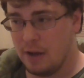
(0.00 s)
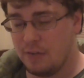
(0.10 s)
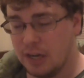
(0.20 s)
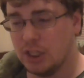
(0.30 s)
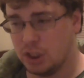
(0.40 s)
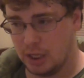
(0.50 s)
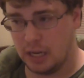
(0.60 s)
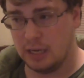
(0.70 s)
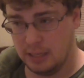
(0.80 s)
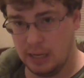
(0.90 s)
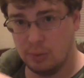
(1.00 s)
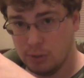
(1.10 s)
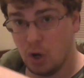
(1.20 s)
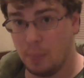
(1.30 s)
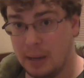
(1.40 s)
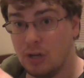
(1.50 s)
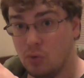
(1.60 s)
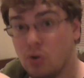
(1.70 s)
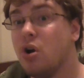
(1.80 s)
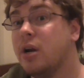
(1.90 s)
Eventually, he was hoping
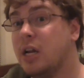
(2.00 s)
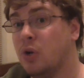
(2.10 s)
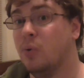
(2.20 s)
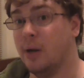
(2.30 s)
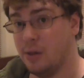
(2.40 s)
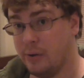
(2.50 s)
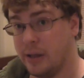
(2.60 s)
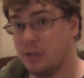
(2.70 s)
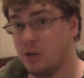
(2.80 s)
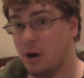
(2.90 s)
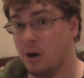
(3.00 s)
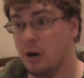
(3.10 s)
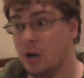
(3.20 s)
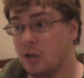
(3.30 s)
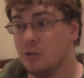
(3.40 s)
to turn it into another Death Star,